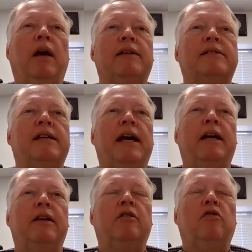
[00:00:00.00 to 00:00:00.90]
we kind of
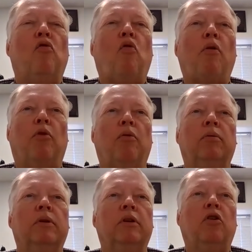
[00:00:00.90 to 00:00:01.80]
said
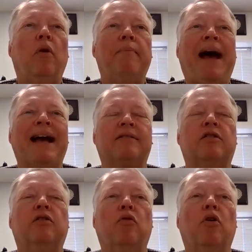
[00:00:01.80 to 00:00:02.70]
normal going back
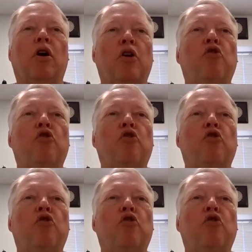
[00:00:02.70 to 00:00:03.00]
to